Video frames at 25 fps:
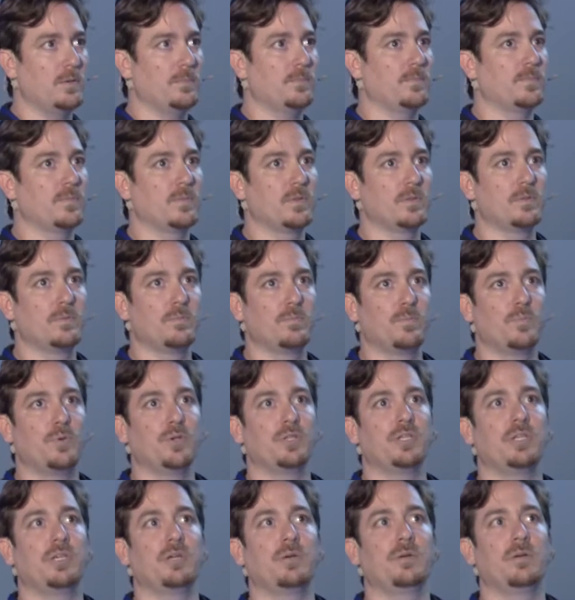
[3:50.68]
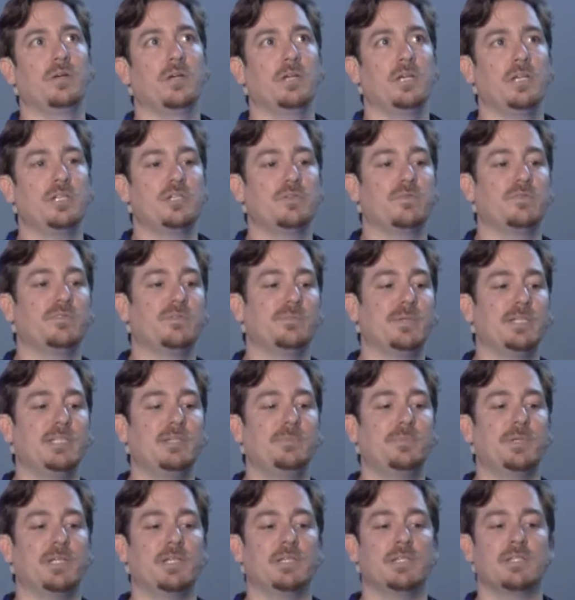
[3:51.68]
I'm putting each of my
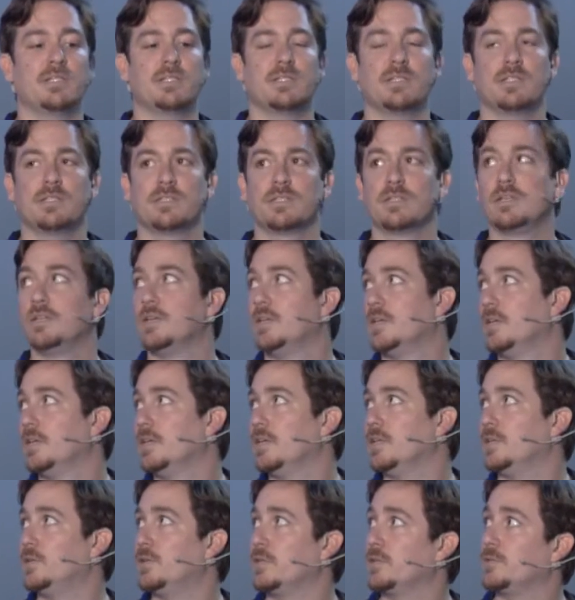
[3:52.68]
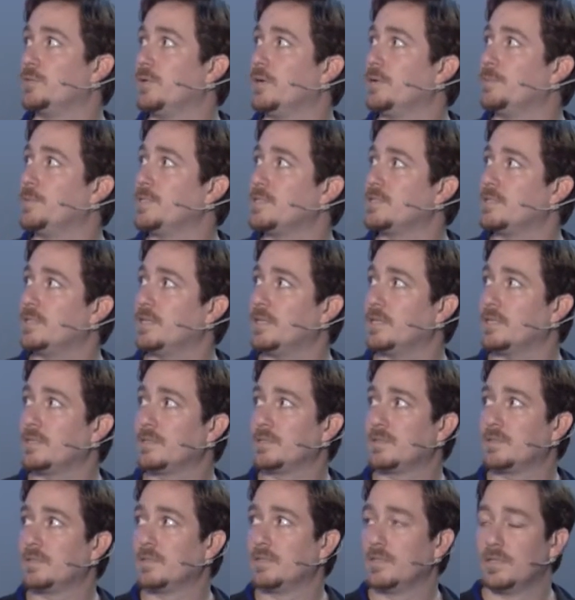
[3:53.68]
dependencies in our requirements
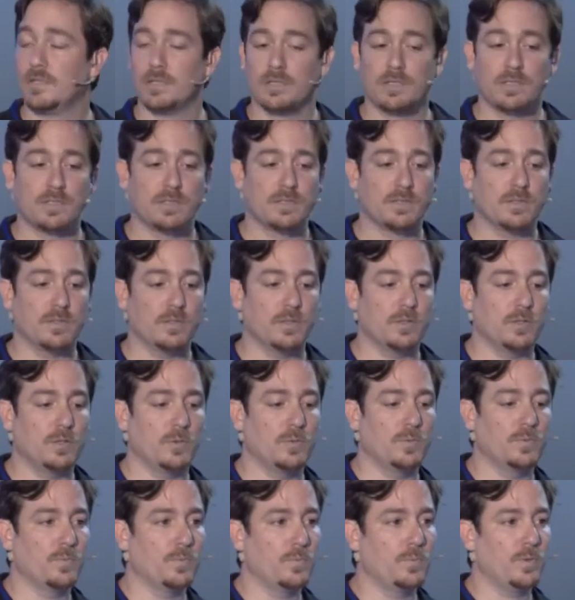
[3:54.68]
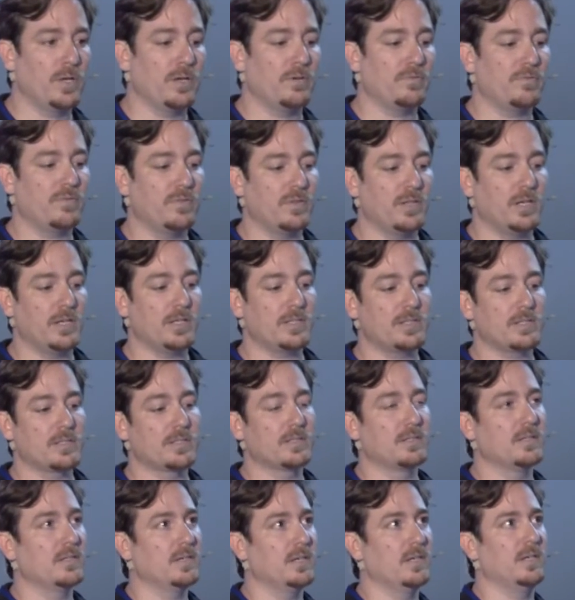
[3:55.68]
text. So we have
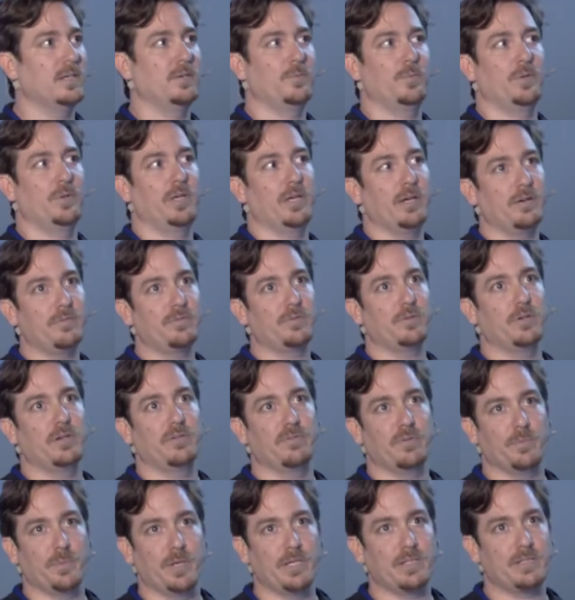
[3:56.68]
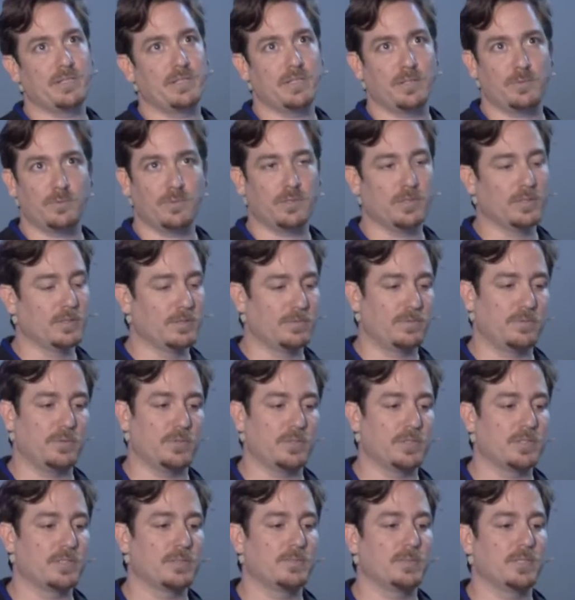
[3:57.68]
Flask, and we have to have MySQL, of
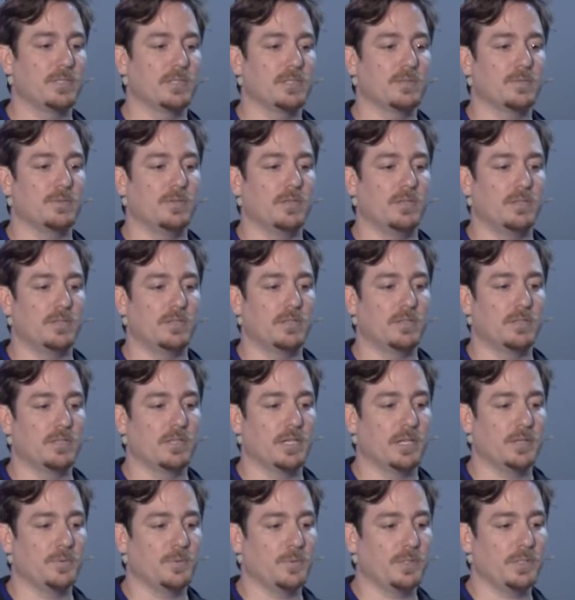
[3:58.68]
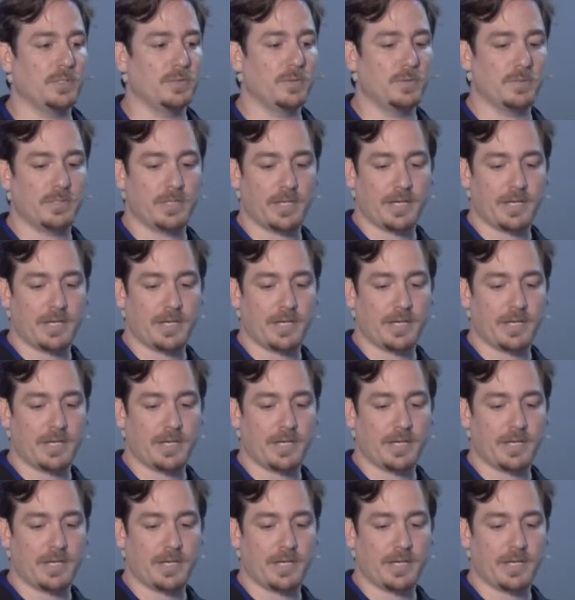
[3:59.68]
course, because we are counting to